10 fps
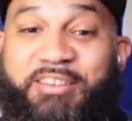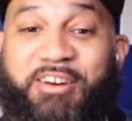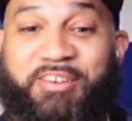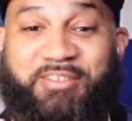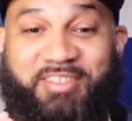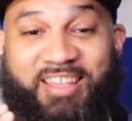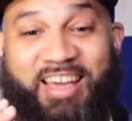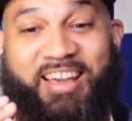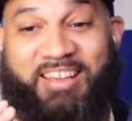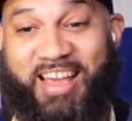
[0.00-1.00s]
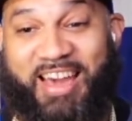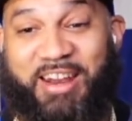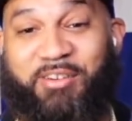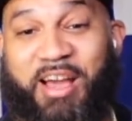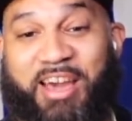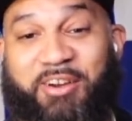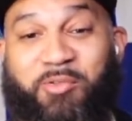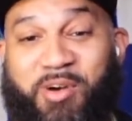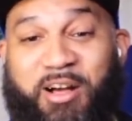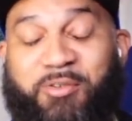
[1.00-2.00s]
Yo. I got a
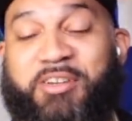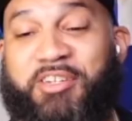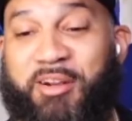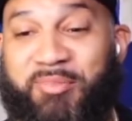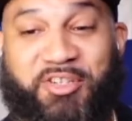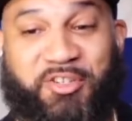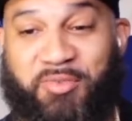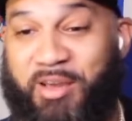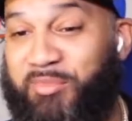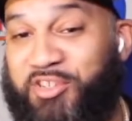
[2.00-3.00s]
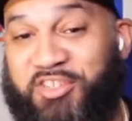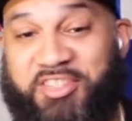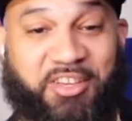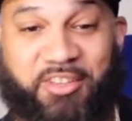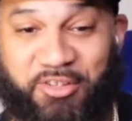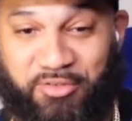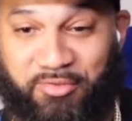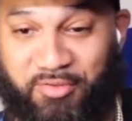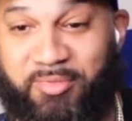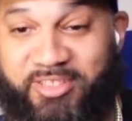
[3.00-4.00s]
wild question. I'm gonna just steal this
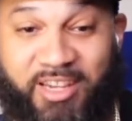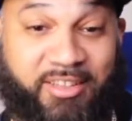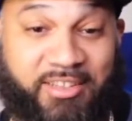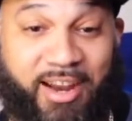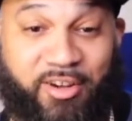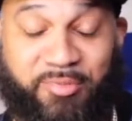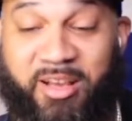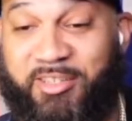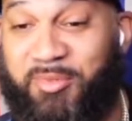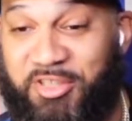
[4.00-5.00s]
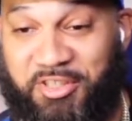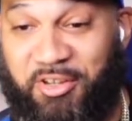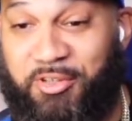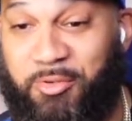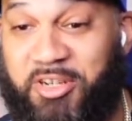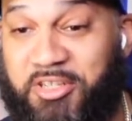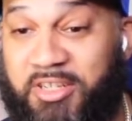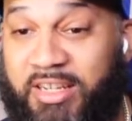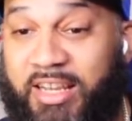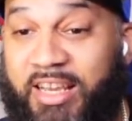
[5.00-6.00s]
from shout out to Darius Miles. I'm gonna just steal his question.
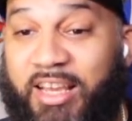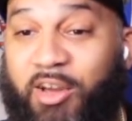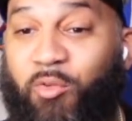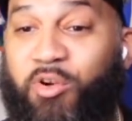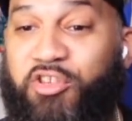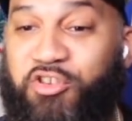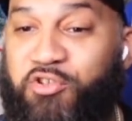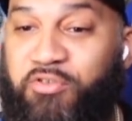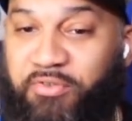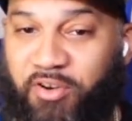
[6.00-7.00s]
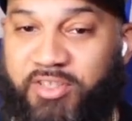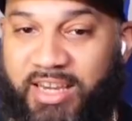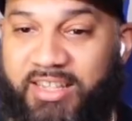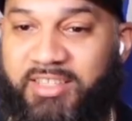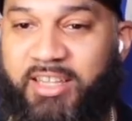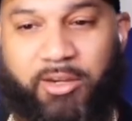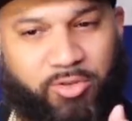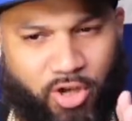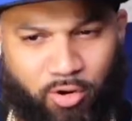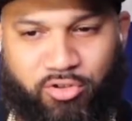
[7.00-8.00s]
When you first got into the league, it
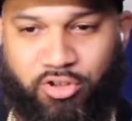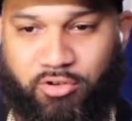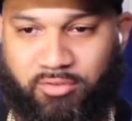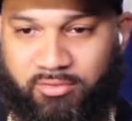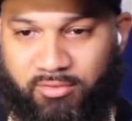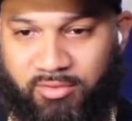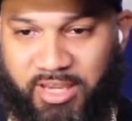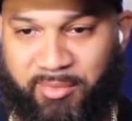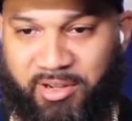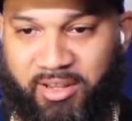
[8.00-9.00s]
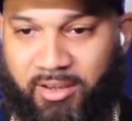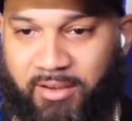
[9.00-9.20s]
was 2002. You came in the league.